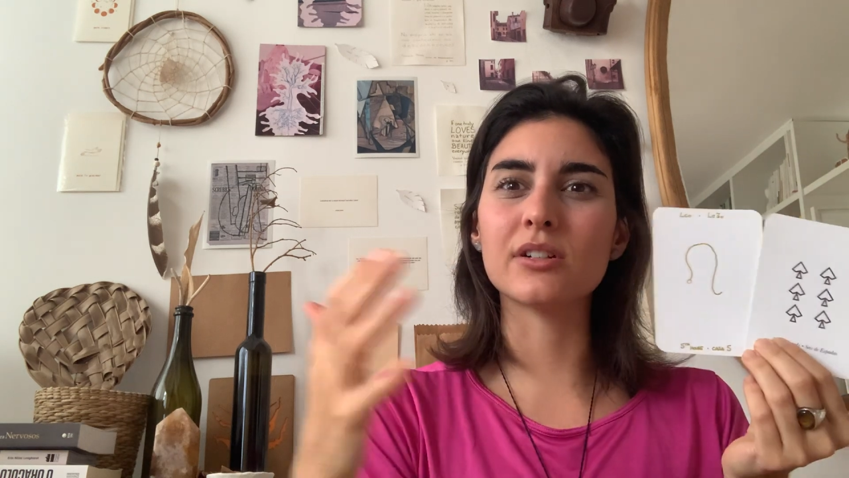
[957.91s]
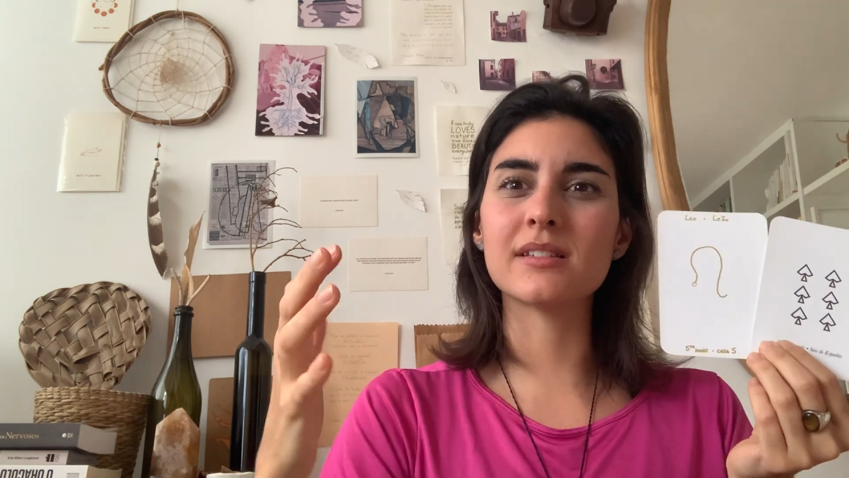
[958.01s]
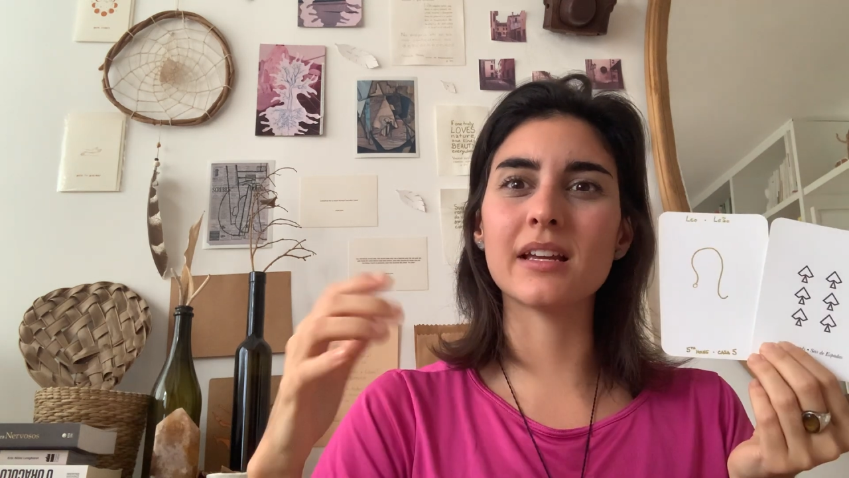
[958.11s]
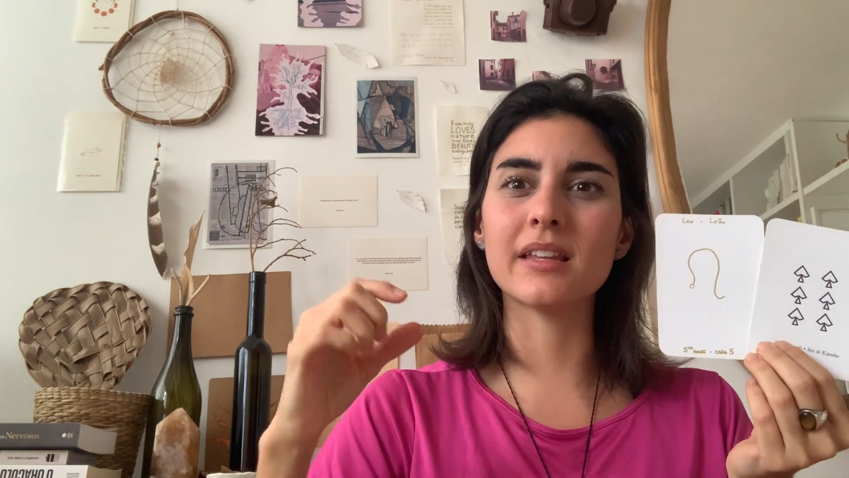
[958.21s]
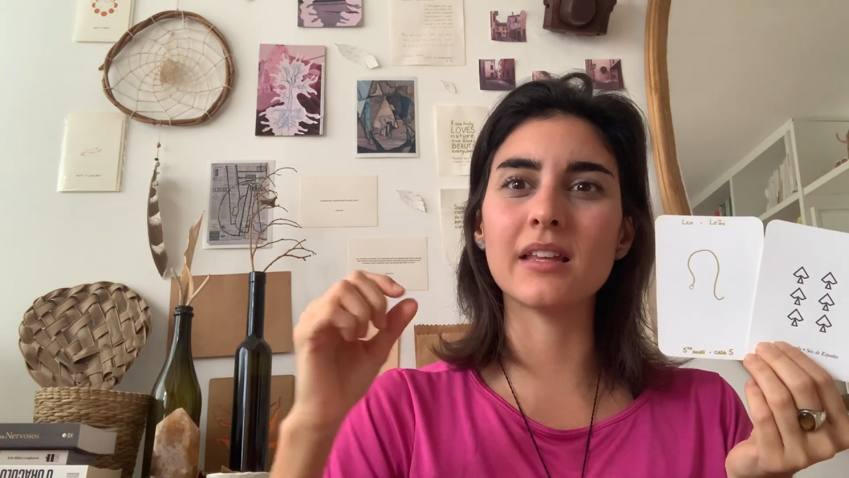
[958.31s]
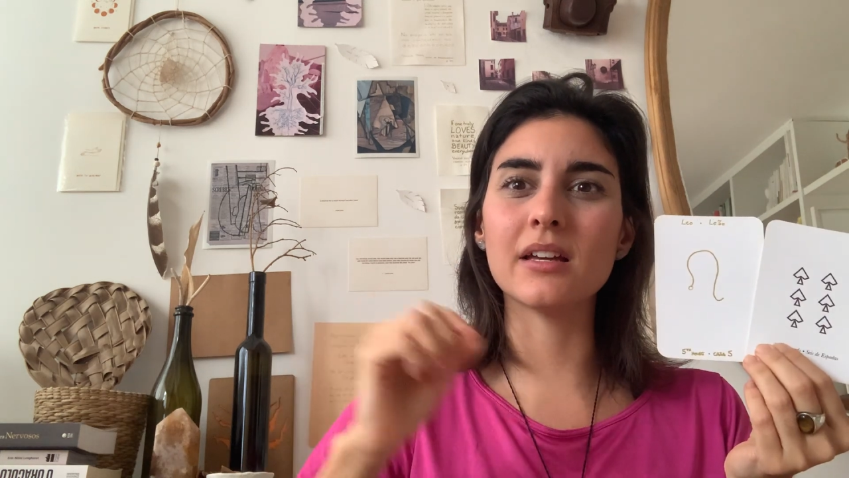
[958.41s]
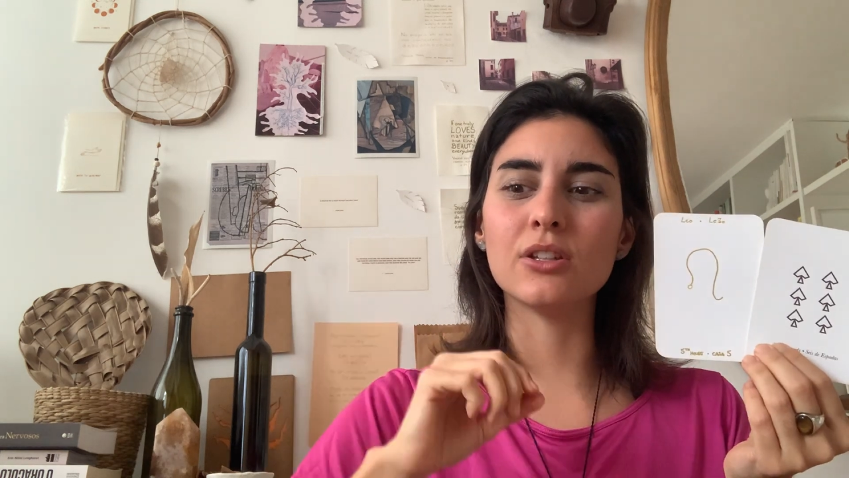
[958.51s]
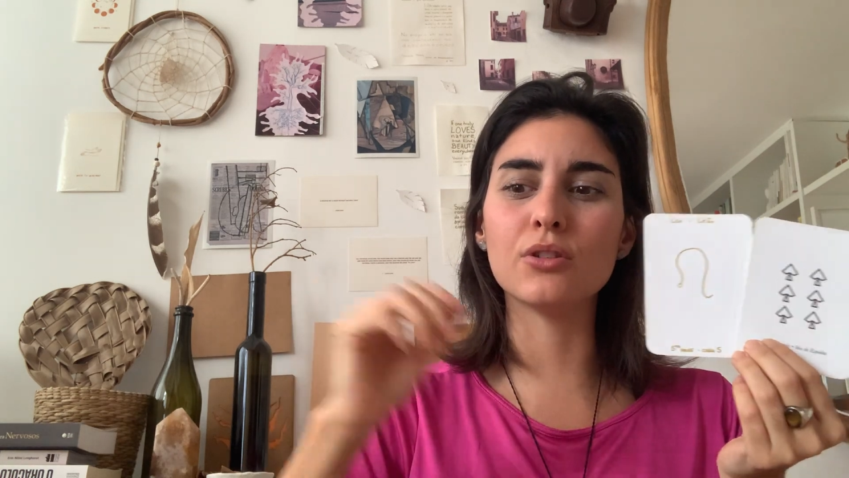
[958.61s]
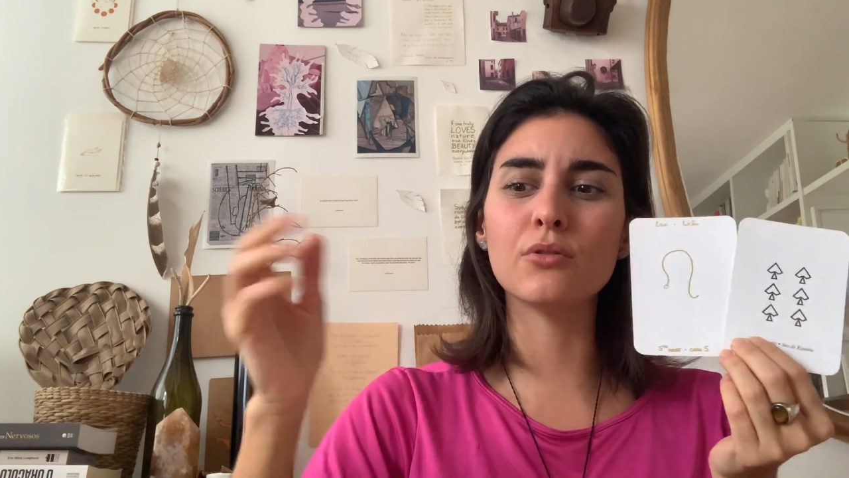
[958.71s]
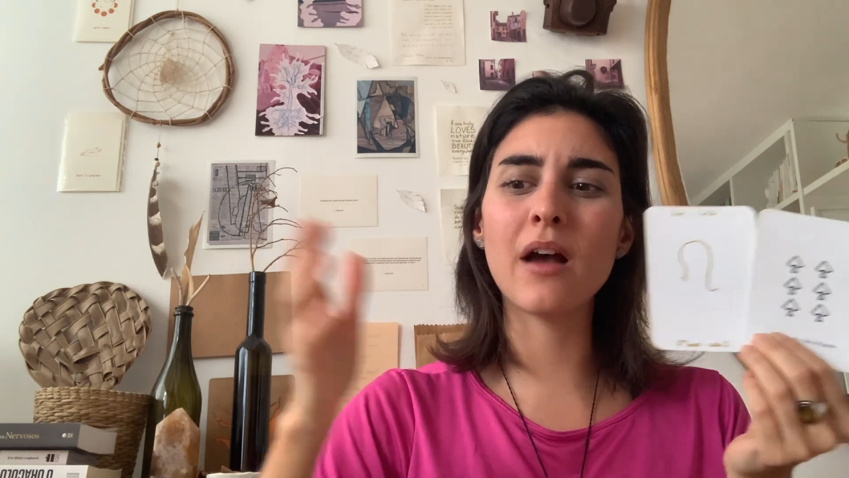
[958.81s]
It's like that
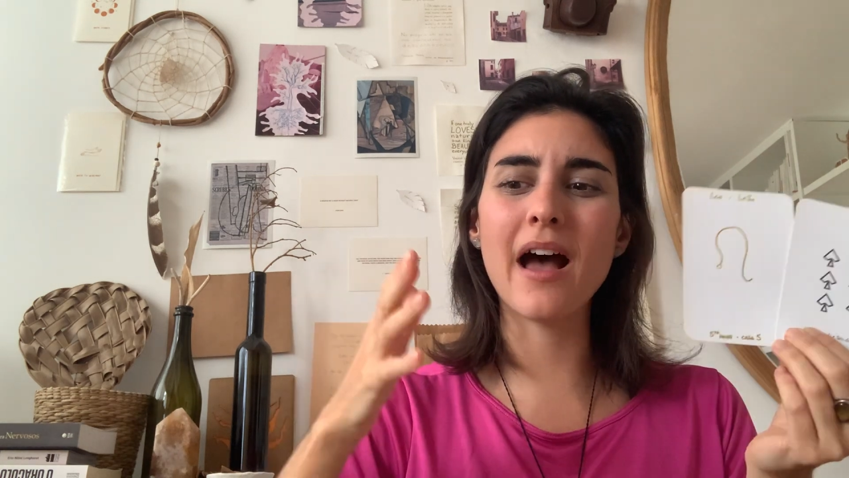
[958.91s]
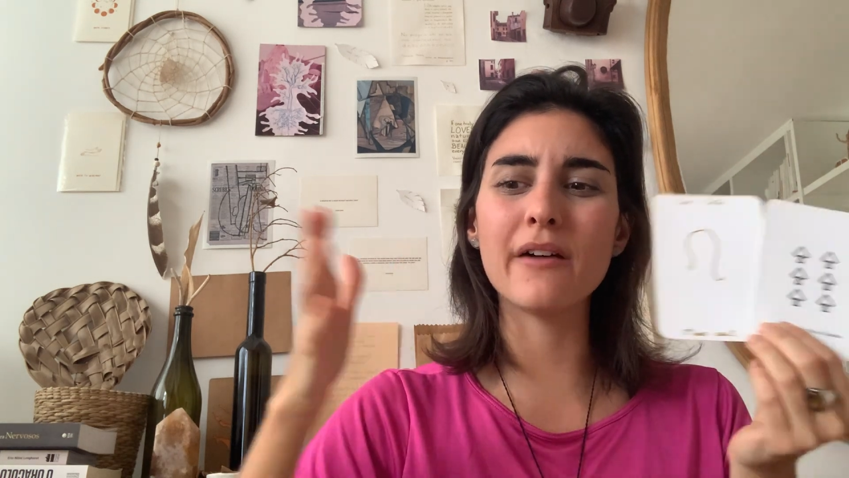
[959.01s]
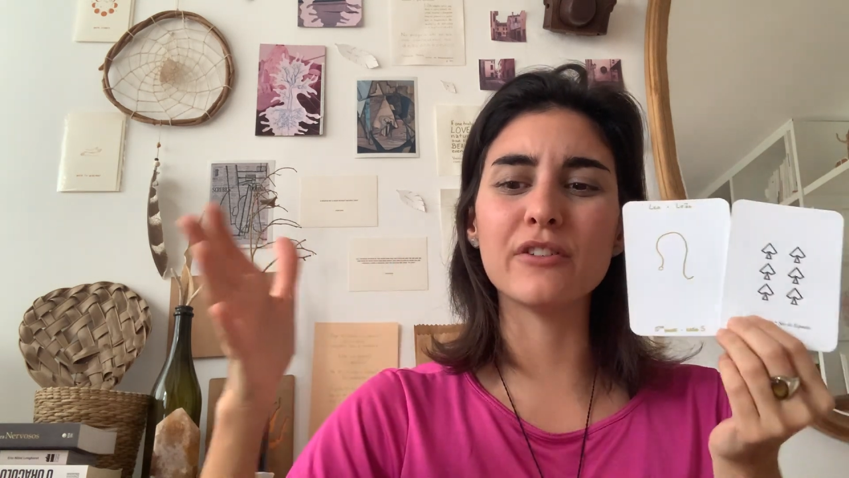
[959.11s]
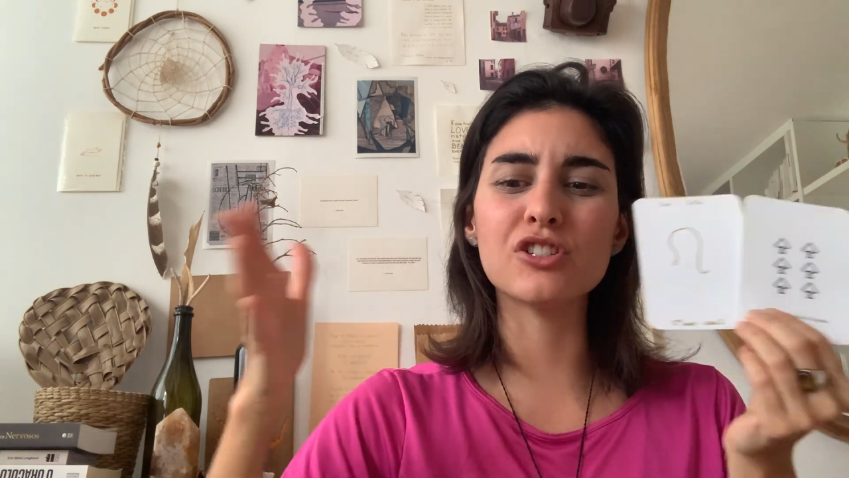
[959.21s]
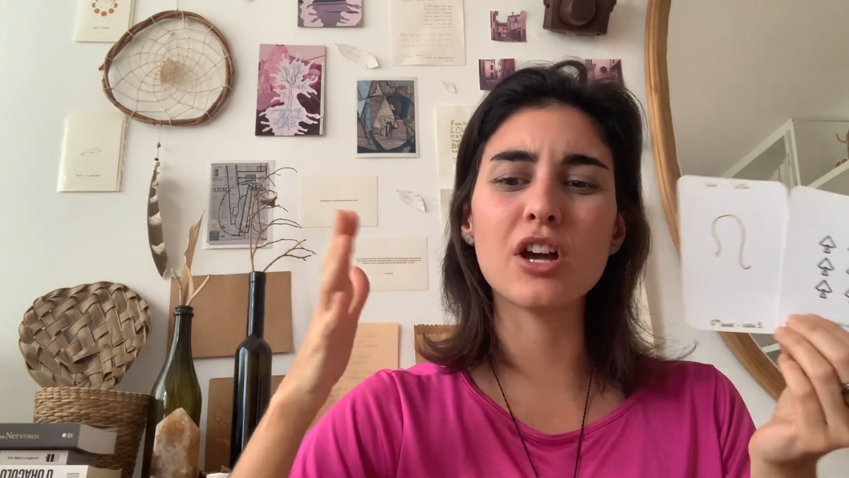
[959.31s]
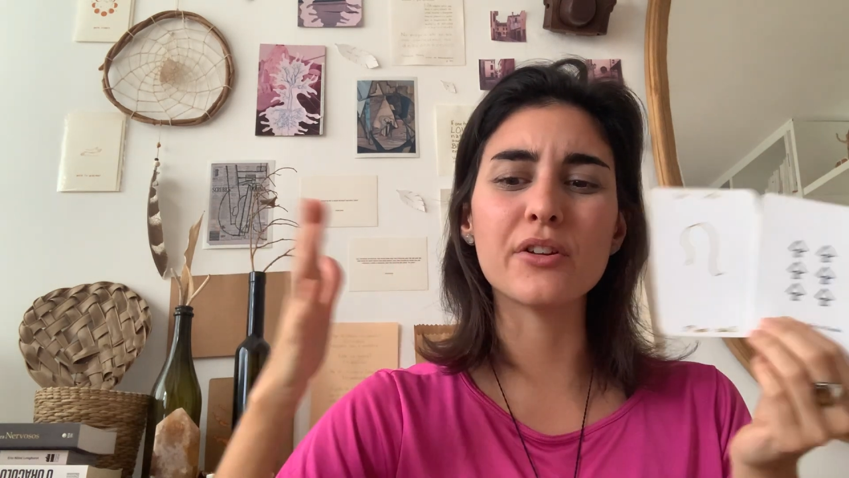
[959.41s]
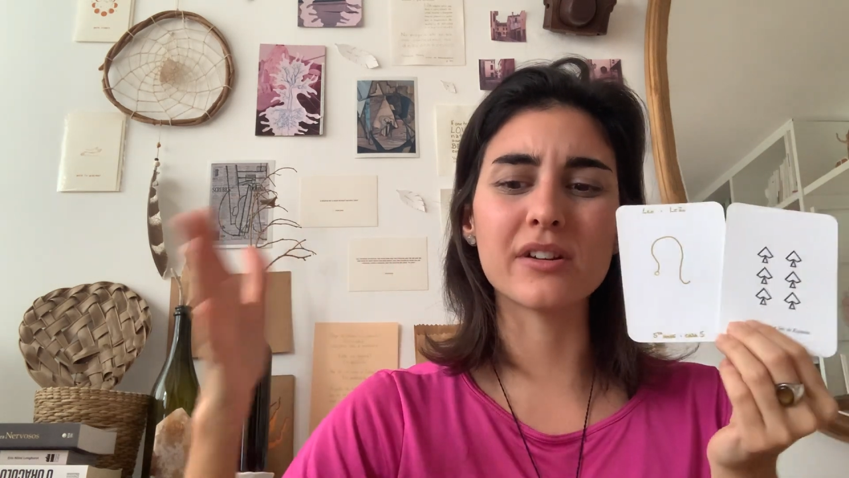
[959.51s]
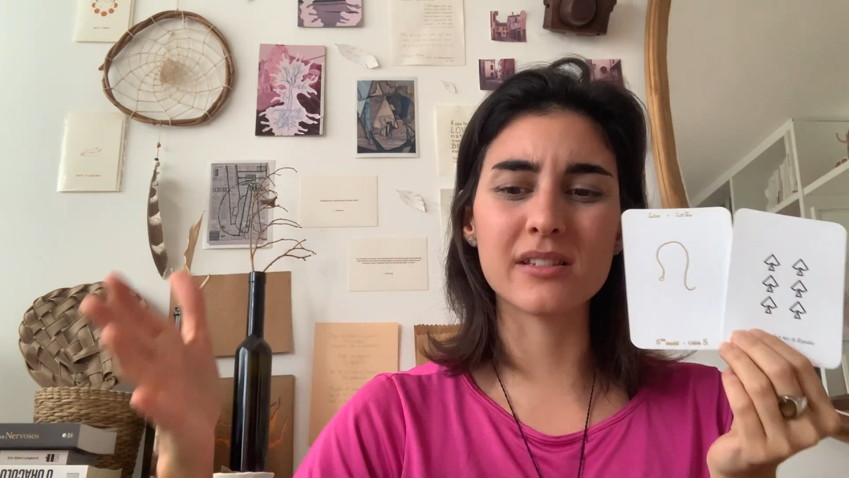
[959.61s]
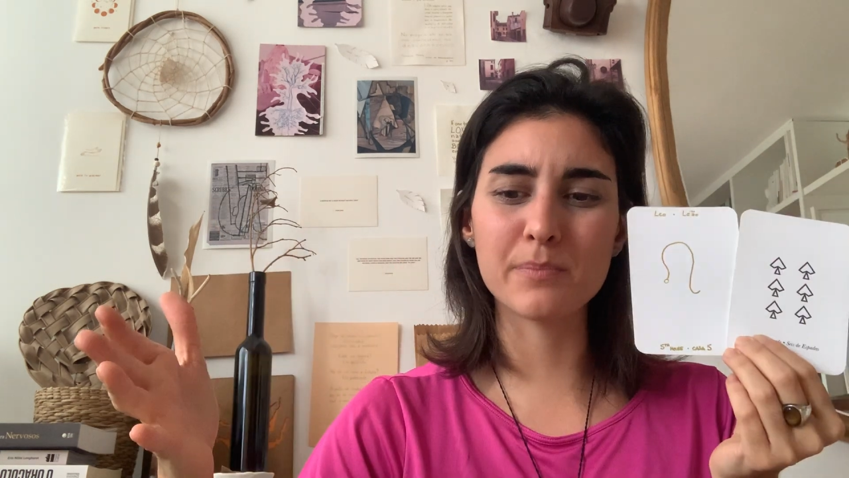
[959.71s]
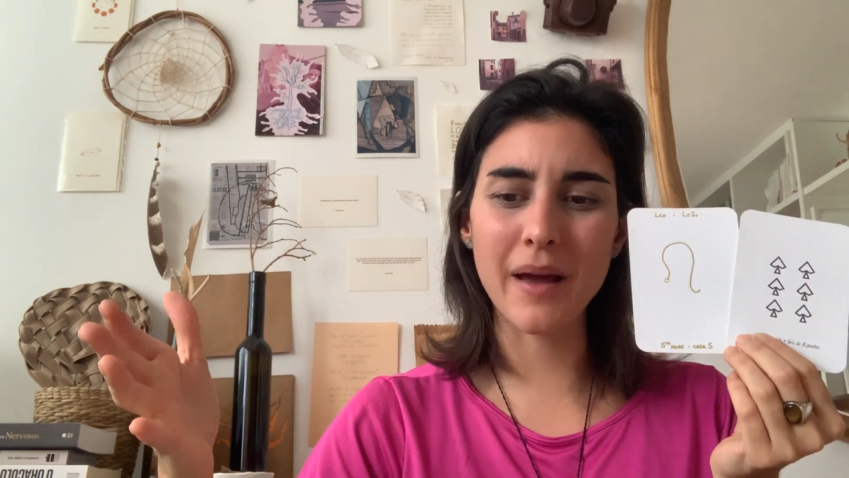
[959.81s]
you have each
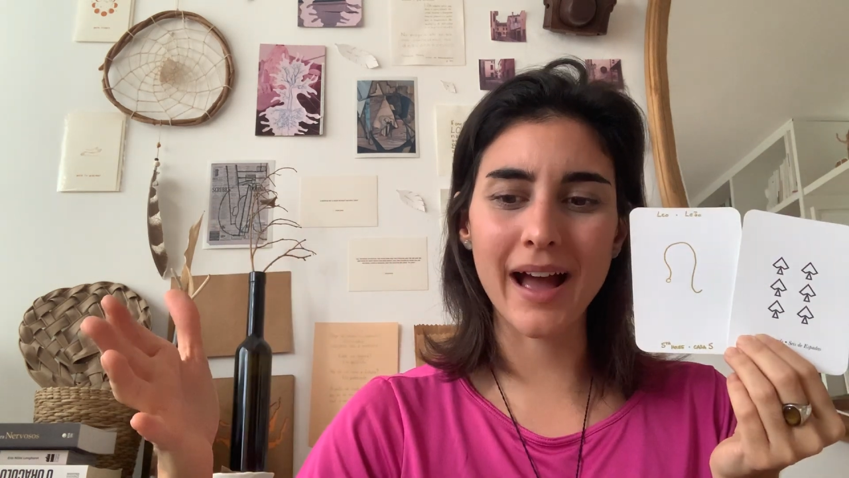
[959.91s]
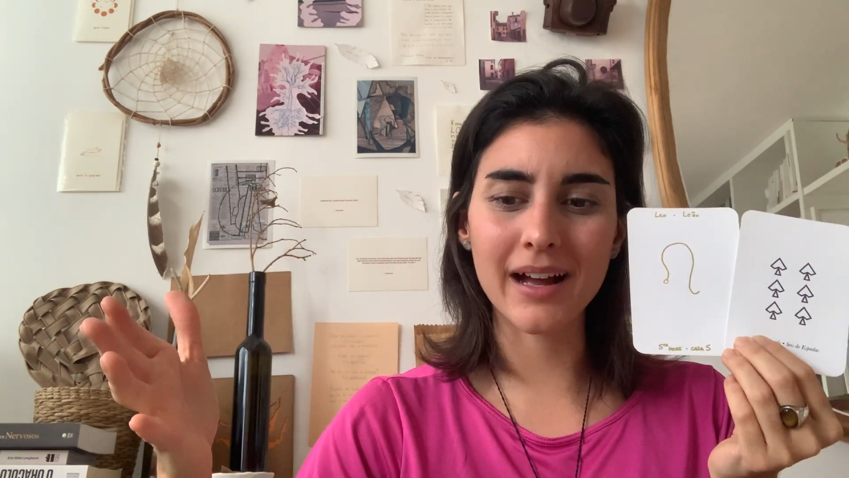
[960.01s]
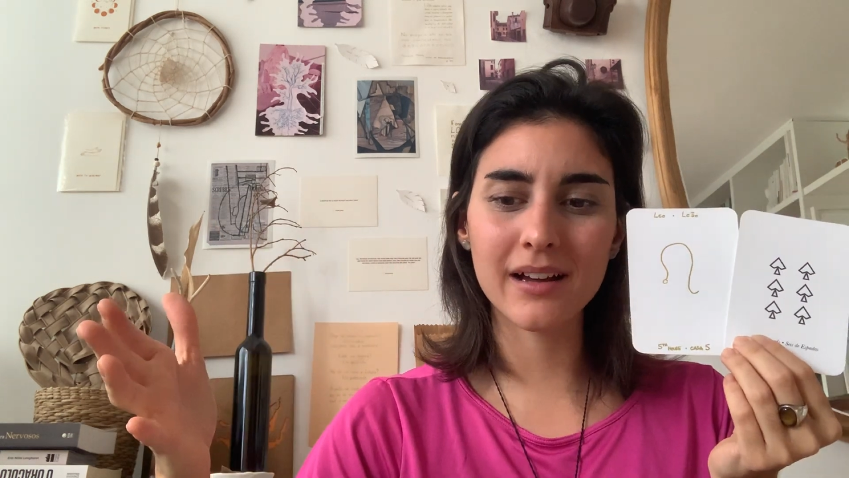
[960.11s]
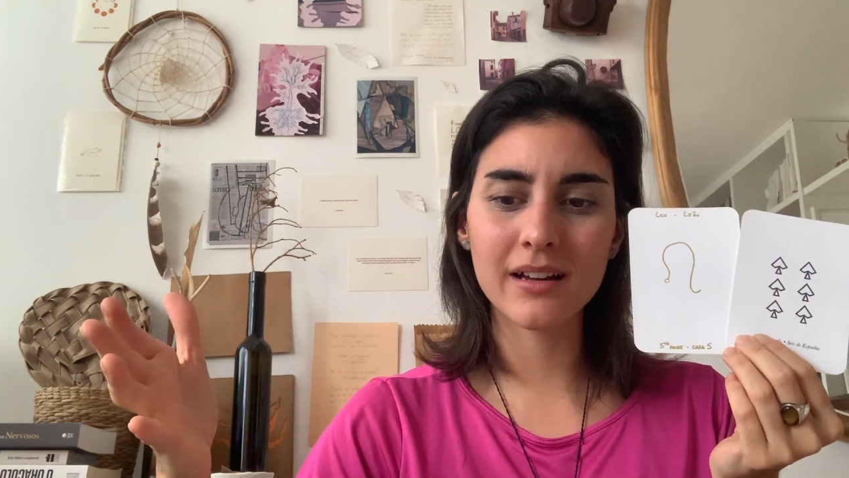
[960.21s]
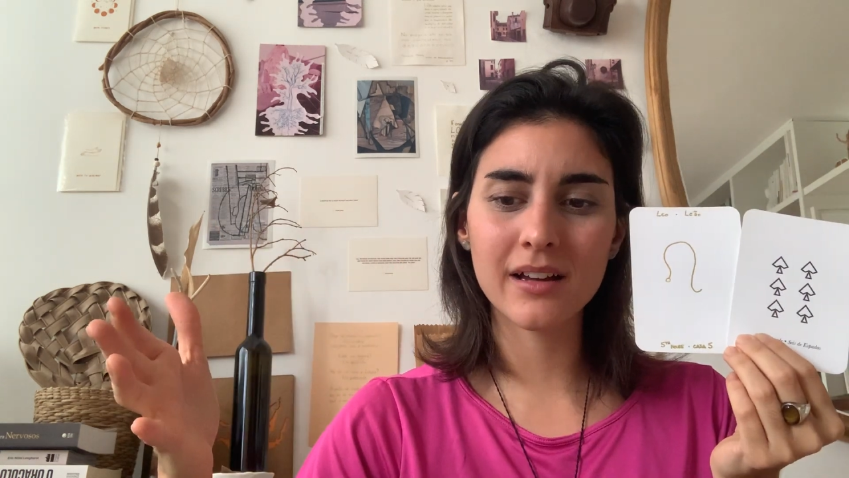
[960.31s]
other's back,